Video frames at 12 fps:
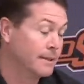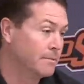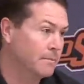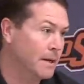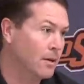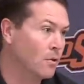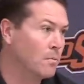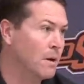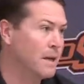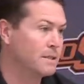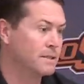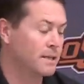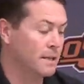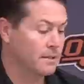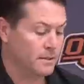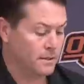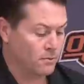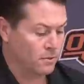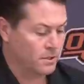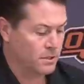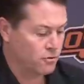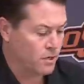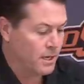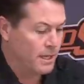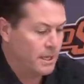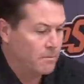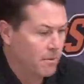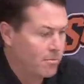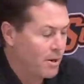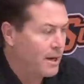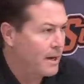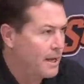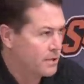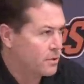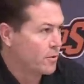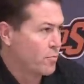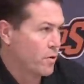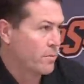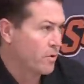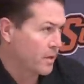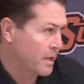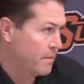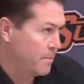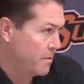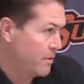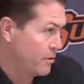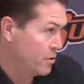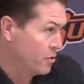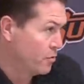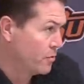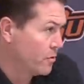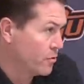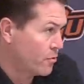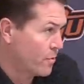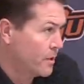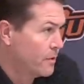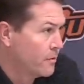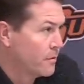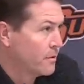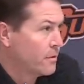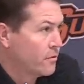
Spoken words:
My whole mindset was to try to keep LeBron Nash on the perimeter and keep him at the twos and the threes